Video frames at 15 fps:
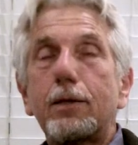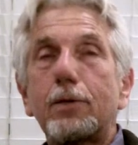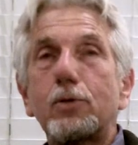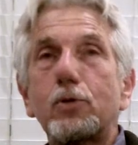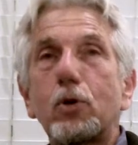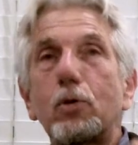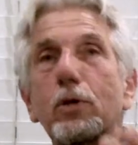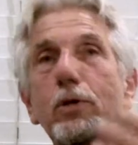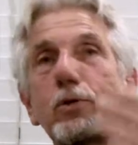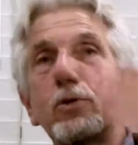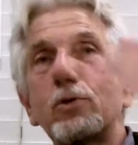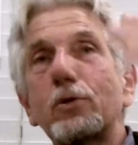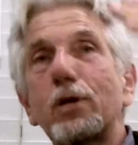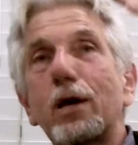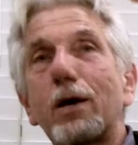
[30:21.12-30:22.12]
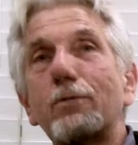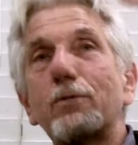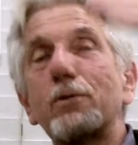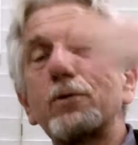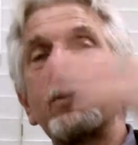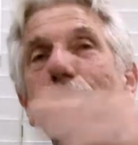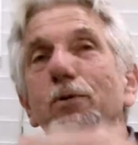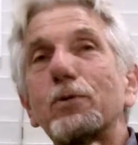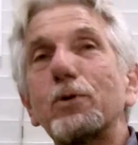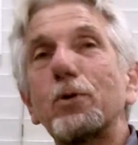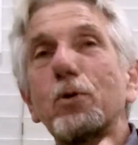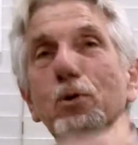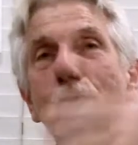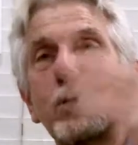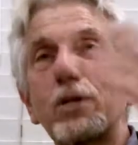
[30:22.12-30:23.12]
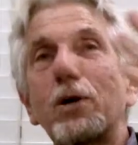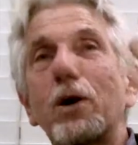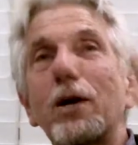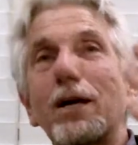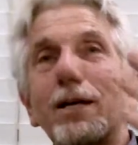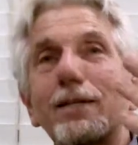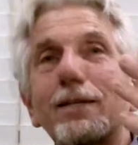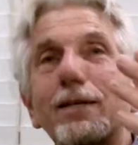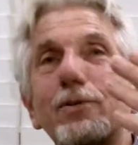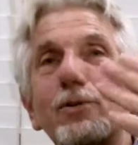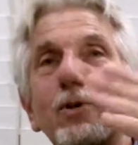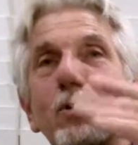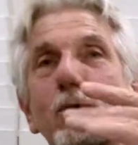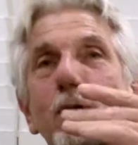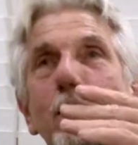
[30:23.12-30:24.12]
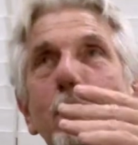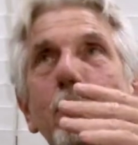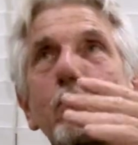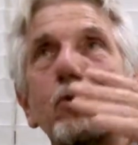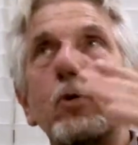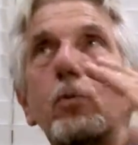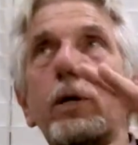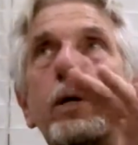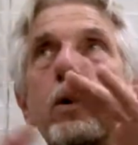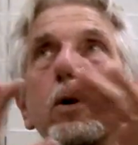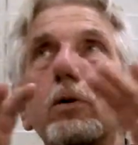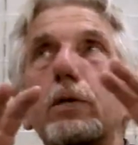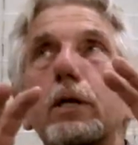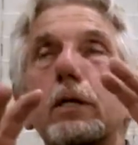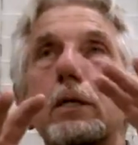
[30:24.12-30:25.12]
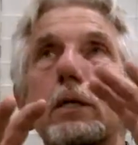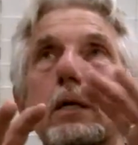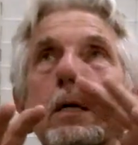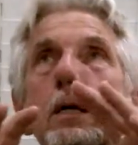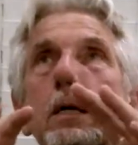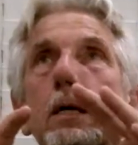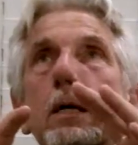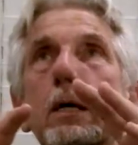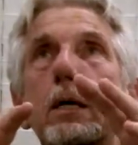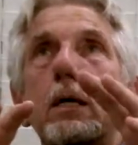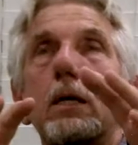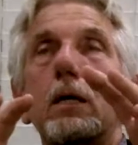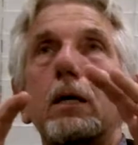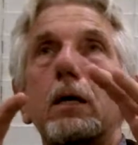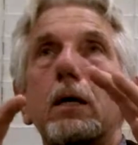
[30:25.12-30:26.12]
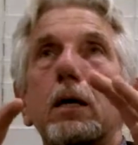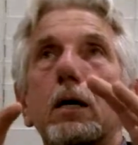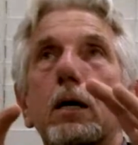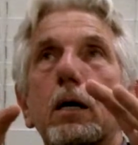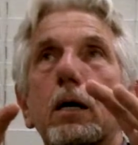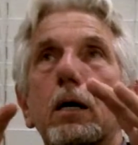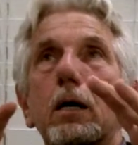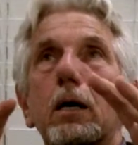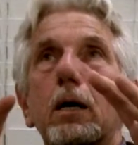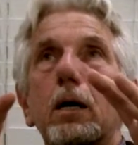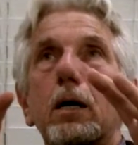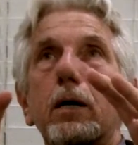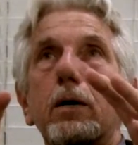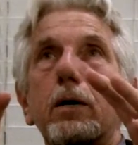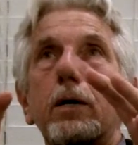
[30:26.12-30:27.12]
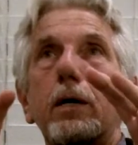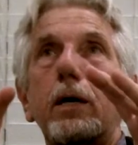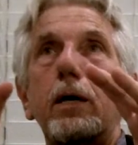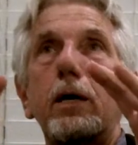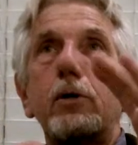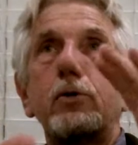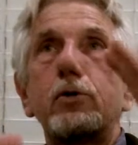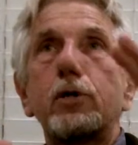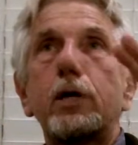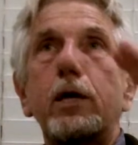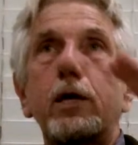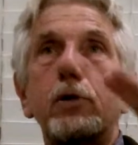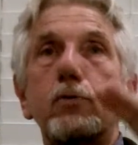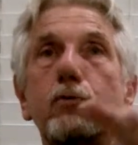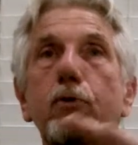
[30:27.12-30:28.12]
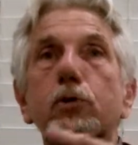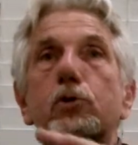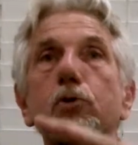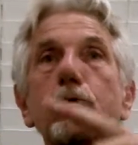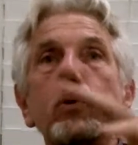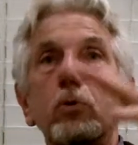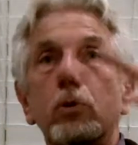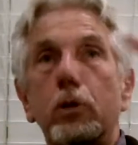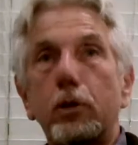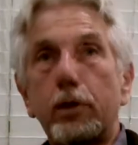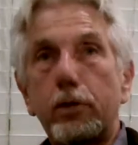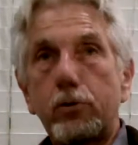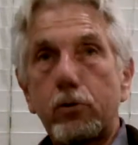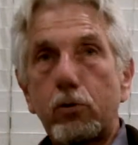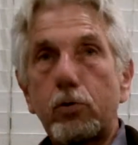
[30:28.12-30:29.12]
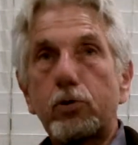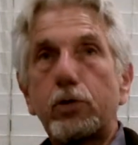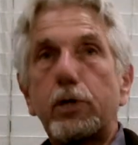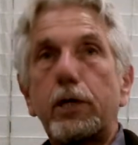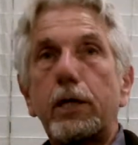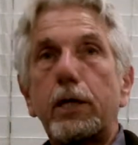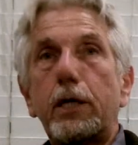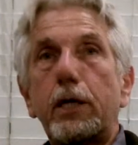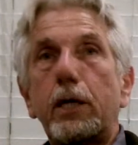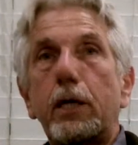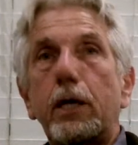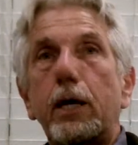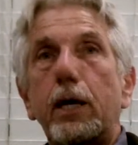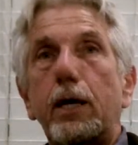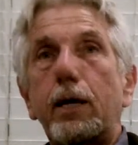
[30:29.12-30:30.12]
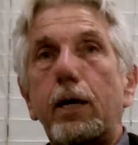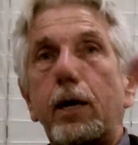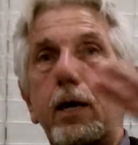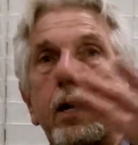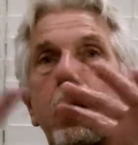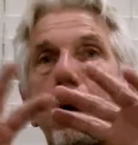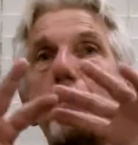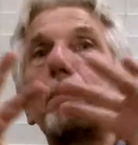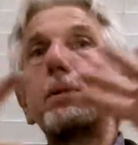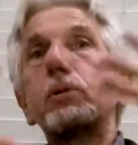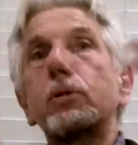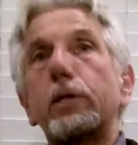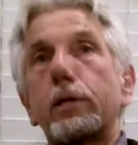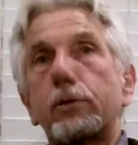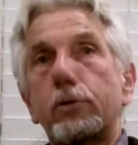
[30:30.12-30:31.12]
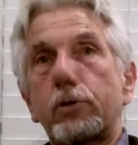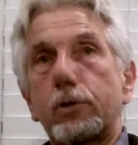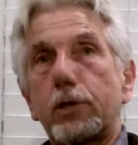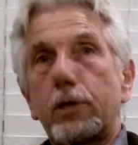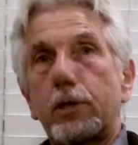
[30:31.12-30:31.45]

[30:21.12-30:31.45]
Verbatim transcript: So this is the the, the, the kursi ayat. So so we know that the, uh, uh, uh, his his footstool, his kursi, it encompasses.